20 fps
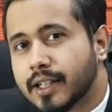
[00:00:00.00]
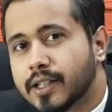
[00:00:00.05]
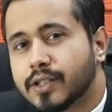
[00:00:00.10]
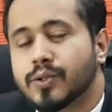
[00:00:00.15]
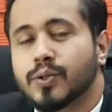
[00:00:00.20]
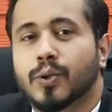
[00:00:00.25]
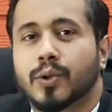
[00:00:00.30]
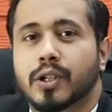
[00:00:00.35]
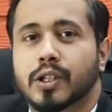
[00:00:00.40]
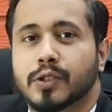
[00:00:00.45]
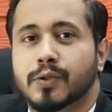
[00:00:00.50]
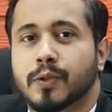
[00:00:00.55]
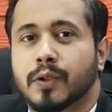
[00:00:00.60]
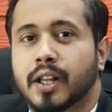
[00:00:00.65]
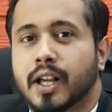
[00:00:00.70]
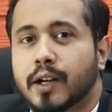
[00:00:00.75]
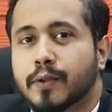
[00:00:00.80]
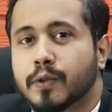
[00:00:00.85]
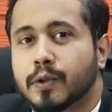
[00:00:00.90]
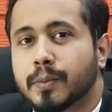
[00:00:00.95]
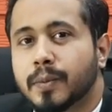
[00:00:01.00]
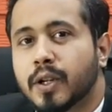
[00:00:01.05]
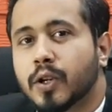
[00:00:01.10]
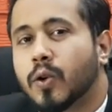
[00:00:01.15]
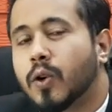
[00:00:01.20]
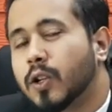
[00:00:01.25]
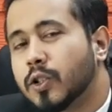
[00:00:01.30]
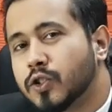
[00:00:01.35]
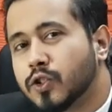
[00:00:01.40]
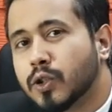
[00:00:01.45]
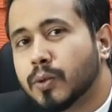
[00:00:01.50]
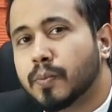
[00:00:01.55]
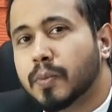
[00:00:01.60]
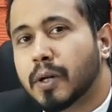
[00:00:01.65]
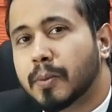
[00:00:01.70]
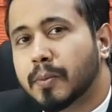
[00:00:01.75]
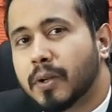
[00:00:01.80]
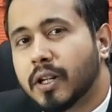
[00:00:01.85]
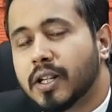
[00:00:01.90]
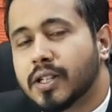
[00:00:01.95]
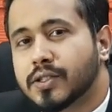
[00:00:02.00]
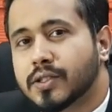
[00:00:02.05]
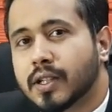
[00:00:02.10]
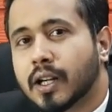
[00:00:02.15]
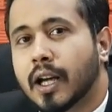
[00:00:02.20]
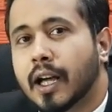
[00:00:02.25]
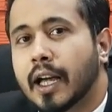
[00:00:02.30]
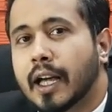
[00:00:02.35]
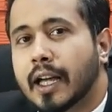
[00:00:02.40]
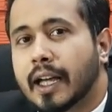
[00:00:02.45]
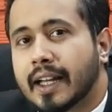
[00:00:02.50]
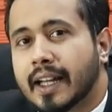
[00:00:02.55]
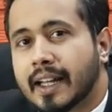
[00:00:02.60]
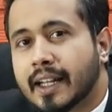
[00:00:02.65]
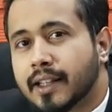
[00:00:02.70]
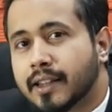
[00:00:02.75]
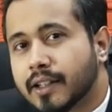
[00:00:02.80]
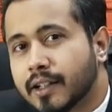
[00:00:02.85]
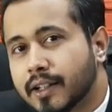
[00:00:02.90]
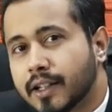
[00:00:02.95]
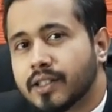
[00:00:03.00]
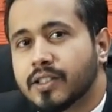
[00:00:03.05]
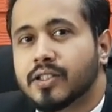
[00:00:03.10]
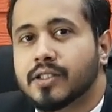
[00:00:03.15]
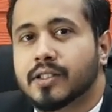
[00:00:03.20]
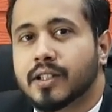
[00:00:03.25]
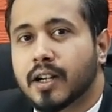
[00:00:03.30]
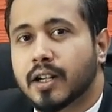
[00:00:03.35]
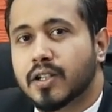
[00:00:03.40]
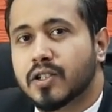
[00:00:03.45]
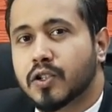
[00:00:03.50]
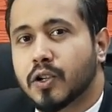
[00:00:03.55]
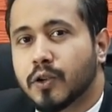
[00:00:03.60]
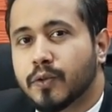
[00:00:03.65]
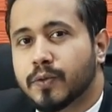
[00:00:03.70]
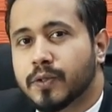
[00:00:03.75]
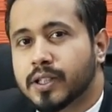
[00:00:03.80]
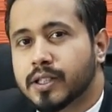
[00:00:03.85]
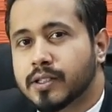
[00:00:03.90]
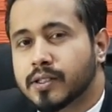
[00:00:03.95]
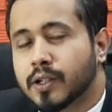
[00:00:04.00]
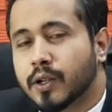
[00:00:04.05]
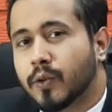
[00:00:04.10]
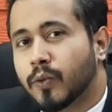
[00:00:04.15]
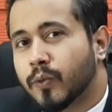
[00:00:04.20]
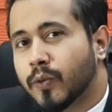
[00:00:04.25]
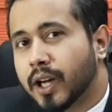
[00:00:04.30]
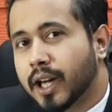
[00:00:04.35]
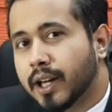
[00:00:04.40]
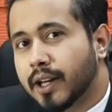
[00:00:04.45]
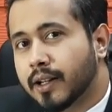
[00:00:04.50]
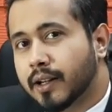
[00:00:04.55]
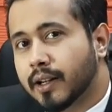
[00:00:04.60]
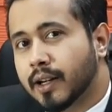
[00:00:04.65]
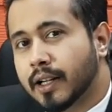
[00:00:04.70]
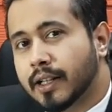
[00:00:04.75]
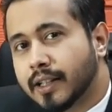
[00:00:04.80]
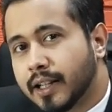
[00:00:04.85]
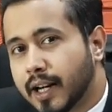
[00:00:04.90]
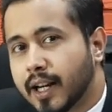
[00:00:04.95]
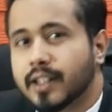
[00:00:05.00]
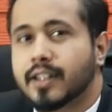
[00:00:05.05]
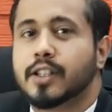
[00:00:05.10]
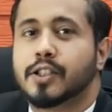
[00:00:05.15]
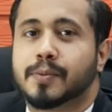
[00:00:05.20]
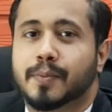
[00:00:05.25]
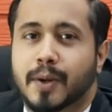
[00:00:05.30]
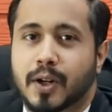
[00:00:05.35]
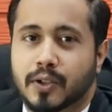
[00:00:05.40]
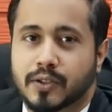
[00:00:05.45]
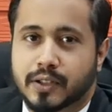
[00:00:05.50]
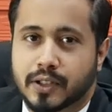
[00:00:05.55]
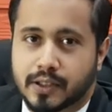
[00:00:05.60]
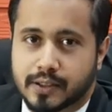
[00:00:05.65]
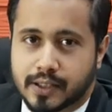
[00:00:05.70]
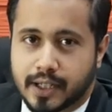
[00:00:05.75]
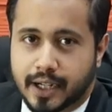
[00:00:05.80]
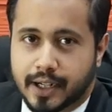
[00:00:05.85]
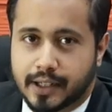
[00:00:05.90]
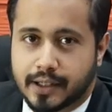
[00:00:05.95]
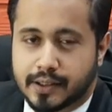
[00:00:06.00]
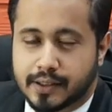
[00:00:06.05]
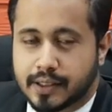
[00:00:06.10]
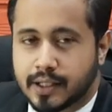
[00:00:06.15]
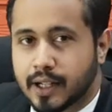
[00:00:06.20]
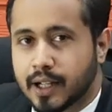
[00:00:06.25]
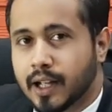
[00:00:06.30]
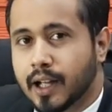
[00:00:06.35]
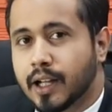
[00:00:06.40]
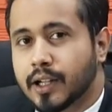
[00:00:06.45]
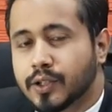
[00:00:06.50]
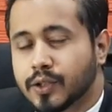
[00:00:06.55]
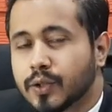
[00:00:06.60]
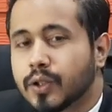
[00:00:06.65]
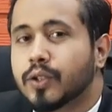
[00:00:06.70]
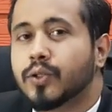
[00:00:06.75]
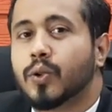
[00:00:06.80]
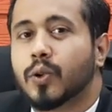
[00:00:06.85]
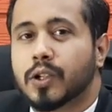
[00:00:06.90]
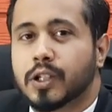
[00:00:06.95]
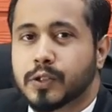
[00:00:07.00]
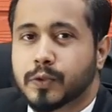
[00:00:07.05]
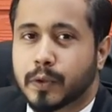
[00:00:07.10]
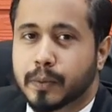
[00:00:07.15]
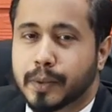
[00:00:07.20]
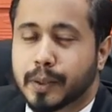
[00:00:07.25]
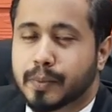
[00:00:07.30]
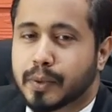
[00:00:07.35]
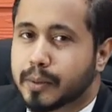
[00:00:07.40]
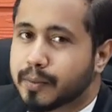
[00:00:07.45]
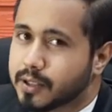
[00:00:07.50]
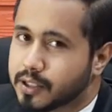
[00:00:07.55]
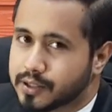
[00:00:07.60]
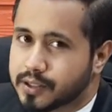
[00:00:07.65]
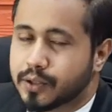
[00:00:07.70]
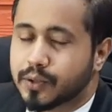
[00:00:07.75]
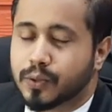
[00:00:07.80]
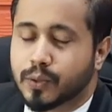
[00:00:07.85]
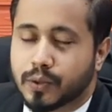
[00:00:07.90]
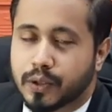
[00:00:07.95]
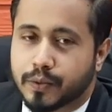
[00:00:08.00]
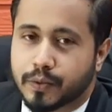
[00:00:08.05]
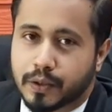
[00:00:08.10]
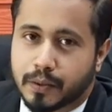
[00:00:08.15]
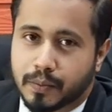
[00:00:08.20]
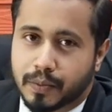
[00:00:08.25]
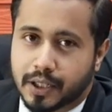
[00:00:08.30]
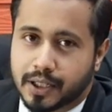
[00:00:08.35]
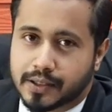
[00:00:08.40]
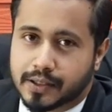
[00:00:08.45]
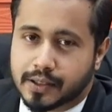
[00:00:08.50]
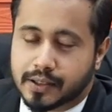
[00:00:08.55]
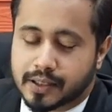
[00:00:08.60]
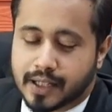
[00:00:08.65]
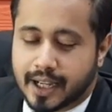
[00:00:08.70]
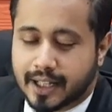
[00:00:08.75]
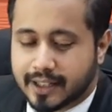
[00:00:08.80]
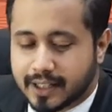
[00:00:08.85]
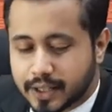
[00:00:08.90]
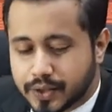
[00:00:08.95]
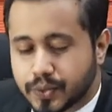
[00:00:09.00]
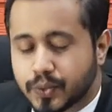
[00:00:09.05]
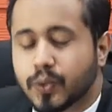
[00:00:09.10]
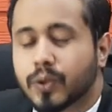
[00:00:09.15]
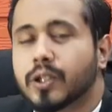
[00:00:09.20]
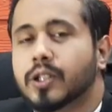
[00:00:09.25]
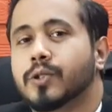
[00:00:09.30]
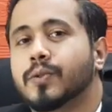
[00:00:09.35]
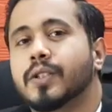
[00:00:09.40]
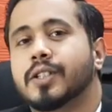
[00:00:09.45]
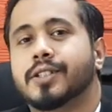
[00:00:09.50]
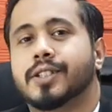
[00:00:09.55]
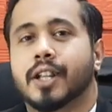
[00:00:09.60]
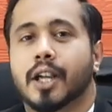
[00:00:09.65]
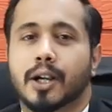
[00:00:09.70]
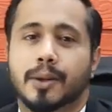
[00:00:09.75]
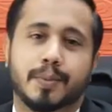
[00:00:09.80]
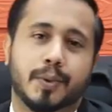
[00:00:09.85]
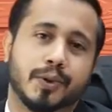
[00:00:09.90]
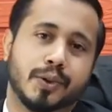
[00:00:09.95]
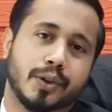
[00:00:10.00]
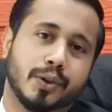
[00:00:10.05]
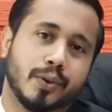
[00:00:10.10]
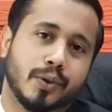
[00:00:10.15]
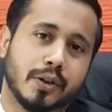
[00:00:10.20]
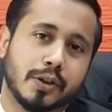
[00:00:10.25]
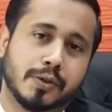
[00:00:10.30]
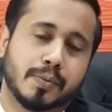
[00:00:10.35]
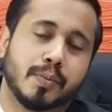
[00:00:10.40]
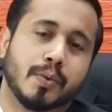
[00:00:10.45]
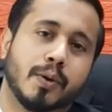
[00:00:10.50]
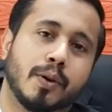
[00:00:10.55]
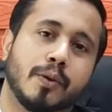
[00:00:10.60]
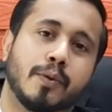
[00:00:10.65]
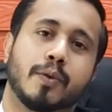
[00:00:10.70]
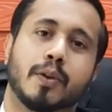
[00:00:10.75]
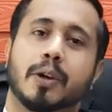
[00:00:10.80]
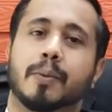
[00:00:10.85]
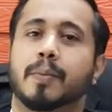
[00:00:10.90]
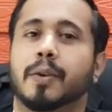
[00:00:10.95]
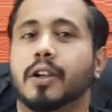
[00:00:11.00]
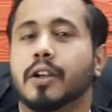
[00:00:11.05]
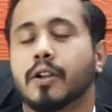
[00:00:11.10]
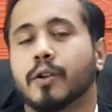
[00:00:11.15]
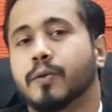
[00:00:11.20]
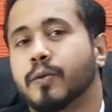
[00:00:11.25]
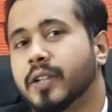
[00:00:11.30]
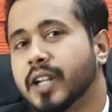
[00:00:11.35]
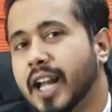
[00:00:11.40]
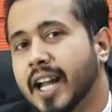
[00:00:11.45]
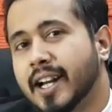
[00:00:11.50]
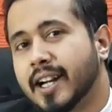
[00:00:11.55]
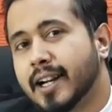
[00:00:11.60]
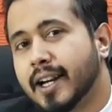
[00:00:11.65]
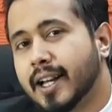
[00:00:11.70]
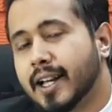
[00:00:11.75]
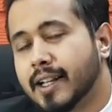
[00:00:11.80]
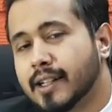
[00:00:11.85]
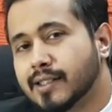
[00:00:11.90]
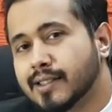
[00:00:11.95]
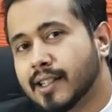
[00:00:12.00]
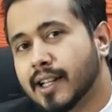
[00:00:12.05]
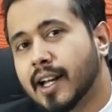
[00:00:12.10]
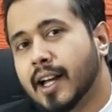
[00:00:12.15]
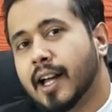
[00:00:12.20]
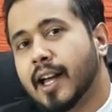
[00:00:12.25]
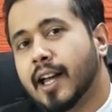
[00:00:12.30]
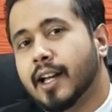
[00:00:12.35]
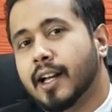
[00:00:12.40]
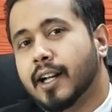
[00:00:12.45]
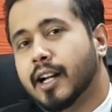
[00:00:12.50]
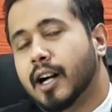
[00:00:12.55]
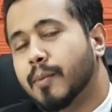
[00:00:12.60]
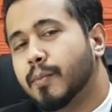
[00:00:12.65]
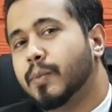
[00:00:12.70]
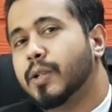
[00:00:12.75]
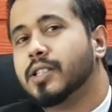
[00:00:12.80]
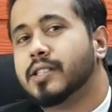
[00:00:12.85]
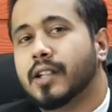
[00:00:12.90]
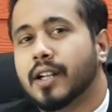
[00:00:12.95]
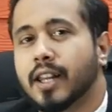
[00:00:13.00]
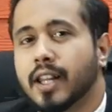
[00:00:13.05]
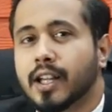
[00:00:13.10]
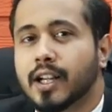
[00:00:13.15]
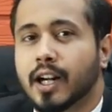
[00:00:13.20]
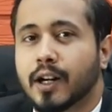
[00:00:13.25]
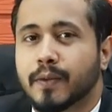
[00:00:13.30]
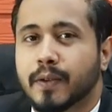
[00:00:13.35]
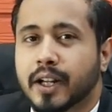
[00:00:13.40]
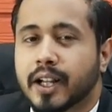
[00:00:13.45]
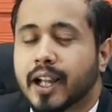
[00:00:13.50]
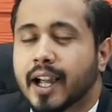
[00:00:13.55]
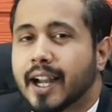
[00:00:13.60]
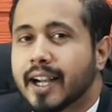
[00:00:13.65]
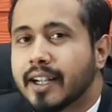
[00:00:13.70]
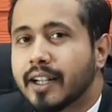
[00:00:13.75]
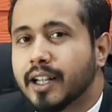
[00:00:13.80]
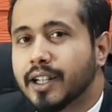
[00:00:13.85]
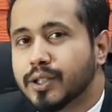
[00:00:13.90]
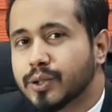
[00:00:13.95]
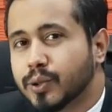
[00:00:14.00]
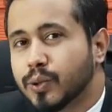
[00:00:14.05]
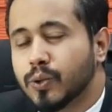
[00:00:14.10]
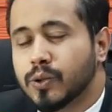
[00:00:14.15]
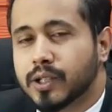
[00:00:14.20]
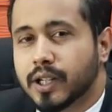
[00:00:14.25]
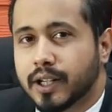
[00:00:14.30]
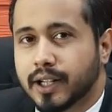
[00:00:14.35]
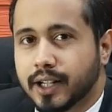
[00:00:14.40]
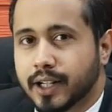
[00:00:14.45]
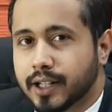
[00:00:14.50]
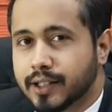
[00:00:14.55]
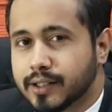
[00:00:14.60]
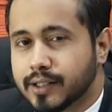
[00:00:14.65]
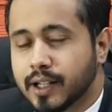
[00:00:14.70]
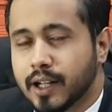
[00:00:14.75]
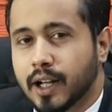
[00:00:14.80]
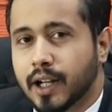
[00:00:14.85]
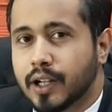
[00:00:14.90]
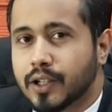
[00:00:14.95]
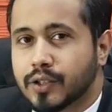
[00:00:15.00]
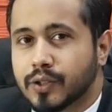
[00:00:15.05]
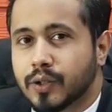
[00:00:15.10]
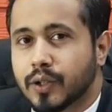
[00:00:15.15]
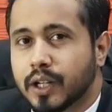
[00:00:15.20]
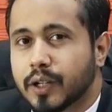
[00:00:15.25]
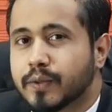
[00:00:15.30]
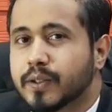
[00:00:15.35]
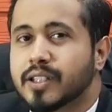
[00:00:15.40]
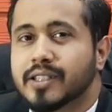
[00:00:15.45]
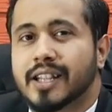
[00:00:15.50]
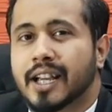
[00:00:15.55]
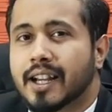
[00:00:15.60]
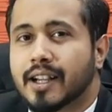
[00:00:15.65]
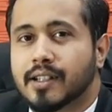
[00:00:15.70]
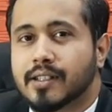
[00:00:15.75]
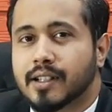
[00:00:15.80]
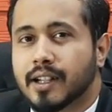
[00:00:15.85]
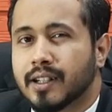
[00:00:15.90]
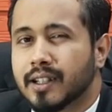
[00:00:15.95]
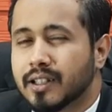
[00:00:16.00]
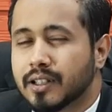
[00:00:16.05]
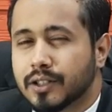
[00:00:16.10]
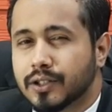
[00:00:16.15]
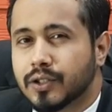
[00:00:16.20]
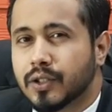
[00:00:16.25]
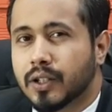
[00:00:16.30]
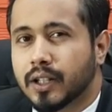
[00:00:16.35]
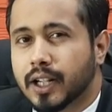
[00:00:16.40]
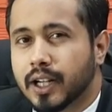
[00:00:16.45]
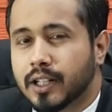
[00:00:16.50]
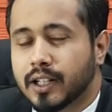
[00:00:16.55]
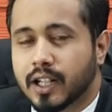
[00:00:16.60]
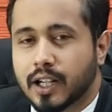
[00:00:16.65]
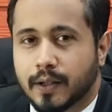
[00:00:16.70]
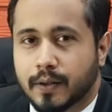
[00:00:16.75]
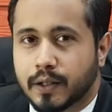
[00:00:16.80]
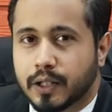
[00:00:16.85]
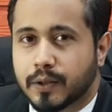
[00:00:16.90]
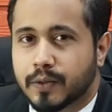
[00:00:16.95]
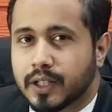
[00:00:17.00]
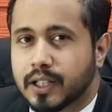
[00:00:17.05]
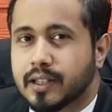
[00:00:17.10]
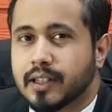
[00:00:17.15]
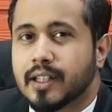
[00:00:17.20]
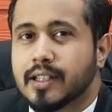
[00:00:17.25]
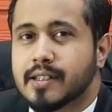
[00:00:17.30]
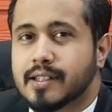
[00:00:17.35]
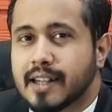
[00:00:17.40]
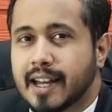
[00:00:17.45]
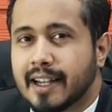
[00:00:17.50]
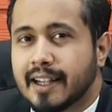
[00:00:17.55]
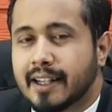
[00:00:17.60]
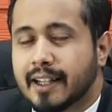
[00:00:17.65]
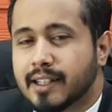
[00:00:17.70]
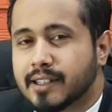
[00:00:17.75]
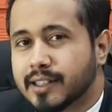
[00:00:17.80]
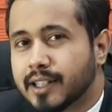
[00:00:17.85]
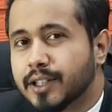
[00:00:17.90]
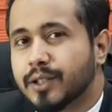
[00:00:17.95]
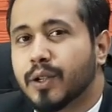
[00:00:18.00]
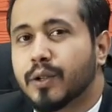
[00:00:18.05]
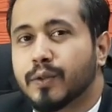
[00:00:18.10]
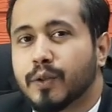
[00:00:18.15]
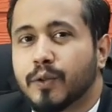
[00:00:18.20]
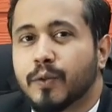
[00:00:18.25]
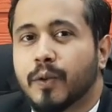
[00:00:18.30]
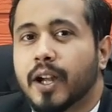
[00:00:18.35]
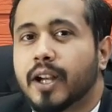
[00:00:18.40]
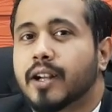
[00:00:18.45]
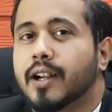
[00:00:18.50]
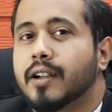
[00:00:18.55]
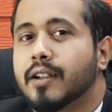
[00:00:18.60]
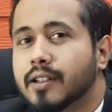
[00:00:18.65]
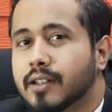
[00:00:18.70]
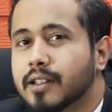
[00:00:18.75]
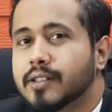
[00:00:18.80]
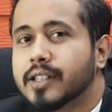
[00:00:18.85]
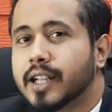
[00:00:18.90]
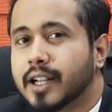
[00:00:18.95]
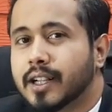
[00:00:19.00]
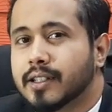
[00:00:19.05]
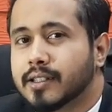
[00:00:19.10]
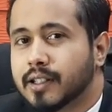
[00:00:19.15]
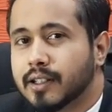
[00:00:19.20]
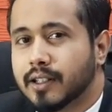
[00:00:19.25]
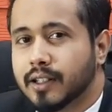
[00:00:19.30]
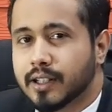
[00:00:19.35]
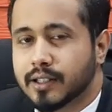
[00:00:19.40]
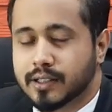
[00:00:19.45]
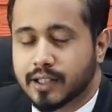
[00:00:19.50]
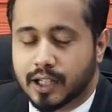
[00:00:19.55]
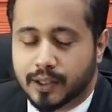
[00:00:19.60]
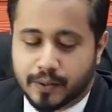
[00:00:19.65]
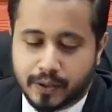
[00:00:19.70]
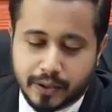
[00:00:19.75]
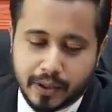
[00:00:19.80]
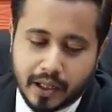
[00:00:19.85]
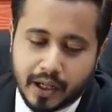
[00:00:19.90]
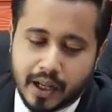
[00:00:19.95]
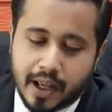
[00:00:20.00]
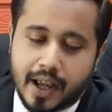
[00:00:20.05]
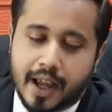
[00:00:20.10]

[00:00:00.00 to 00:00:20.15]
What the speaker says: this notice will have to be also published in the registrar's office where the other spouse resides. So, the notice will be published in two different places, and this notice will stay up on the notice board for a period of 10 days, compulsorily covering at least 2 Sundays. So, if the second Sunday does not get covered within these 10 days, then you have to wait until the second Sunday is covered.